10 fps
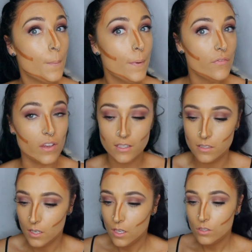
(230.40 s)

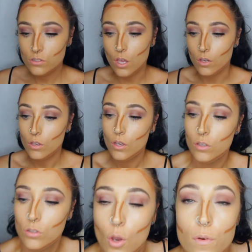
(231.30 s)
Perfect. So
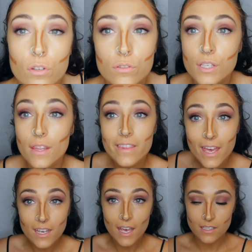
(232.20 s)
going on to
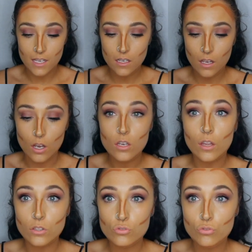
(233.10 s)
then add in
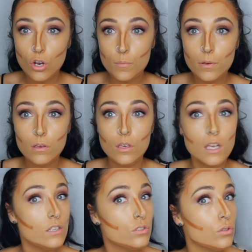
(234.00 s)
another drop
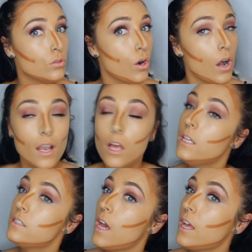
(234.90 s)
into your
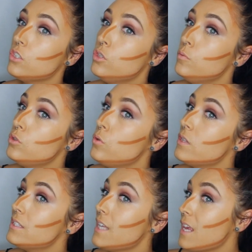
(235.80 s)
highlight, and you do the
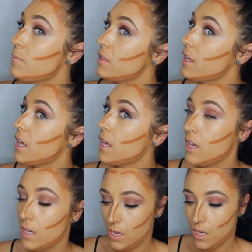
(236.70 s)
same thing
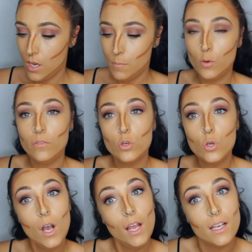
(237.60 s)
but for
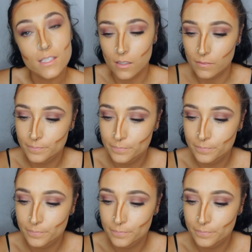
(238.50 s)
your highlighter.